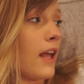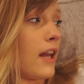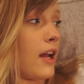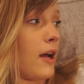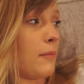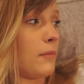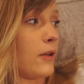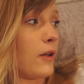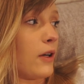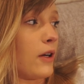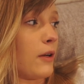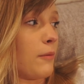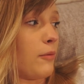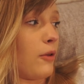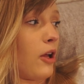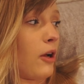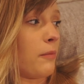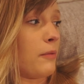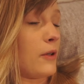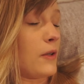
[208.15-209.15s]
uploaded a
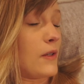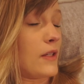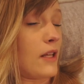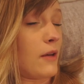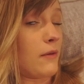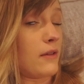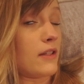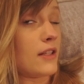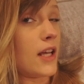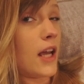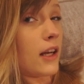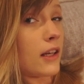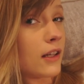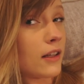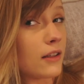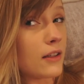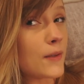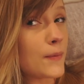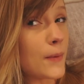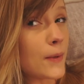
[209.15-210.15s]
blog post that was
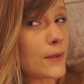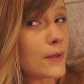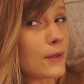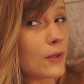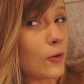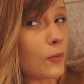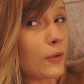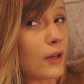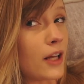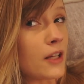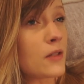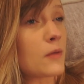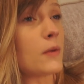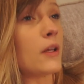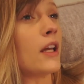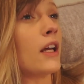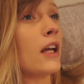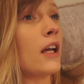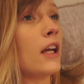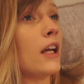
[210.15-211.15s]
technically supposed to go up last
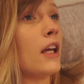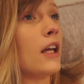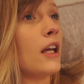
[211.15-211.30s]
week,